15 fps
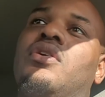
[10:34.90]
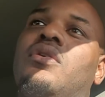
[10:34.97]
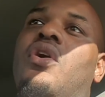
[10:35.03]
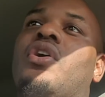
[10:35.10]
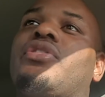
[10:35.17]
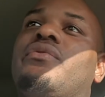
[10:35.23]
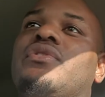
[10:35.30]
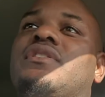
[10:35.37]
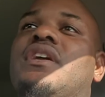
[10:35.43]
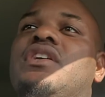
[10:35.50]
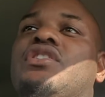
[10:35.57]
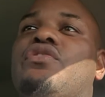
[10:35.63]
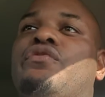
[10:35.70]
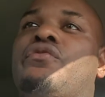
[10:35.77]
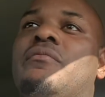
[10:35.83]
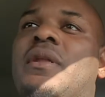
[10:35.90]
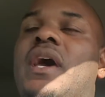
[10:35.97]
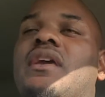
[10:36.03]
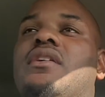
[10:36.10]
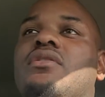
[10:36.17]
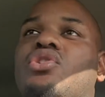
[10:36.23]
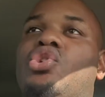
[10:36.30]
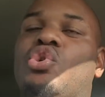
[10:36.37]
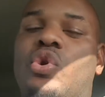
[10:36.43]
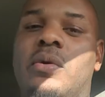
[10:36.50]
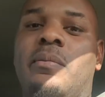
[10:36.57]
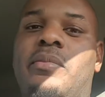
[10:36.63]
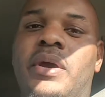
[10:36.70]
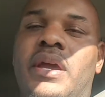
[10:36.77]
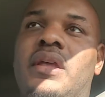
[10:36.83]
authorization from Nike or
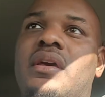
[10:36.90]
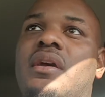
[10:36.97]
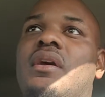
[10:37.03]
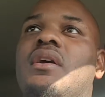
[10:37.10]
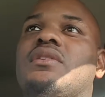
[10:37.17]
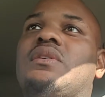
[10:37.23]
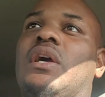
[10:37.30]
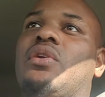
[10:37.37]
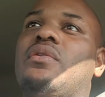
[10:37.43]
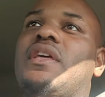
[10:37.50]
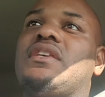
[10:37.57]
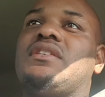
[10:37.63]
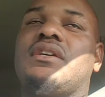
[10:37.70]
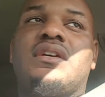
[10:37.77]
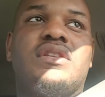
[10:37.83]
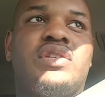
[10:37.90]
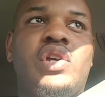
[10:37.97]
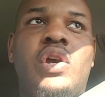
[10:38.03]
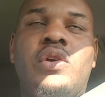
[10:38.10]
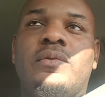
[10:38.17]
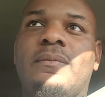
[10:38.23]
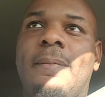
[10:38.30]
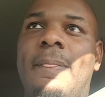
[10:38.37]
Jordan brand. So I know that's a concern.